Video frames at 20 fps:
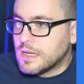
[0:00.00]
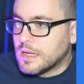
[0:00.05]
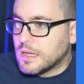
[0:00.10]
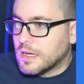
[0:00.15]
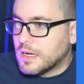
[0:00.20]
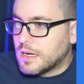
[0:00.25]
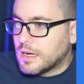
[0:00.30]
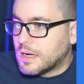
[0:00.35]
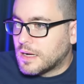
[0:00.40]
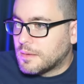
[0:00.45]

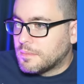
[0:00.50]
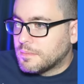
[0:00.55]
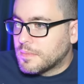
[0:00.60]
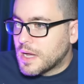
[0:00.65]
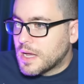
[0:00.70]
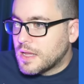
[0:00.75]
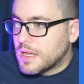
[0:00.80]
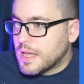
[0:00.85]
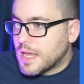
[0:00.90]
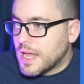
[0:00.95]

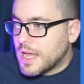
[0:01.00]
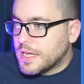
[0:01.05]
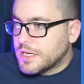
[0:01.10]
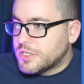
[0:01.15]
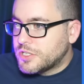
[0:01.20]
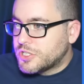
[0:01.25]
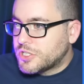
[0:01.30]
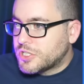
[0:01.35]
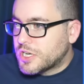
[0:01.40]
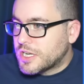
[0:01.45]
Um,
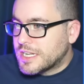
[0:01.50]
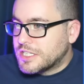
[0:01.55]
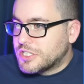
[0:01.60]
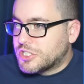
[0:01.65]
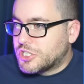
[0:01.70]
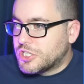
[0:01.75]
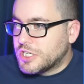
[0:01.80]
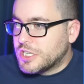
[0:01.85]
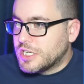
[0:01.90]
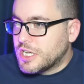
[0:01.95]

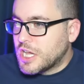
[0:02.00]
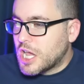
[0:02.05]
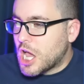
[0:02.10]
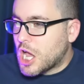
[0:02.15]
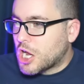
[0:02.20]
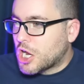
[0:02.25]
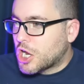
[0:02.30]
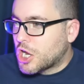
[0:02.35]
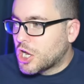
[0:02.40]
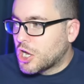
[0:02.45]
H.G.
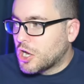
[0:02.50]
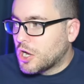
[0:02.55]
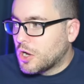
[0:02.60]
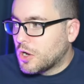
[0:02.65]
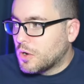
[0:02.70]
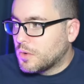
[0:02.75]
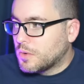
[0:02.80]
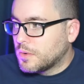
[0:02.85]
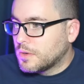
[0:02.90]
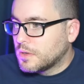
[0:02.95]

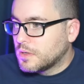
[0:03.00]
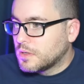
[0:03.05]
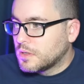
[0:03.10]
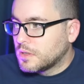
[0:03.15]
Co.